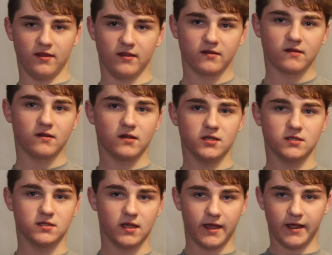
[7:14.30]
this
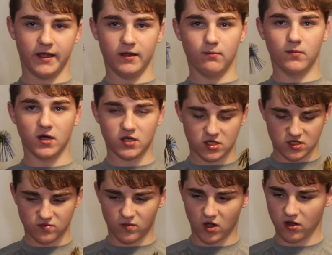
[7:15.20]
is a
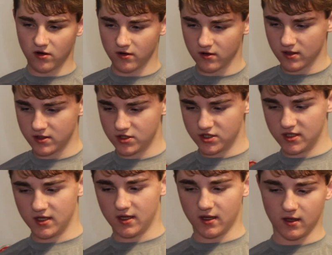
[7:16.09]
much smaller
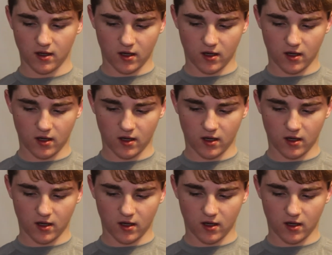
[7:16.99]
jig.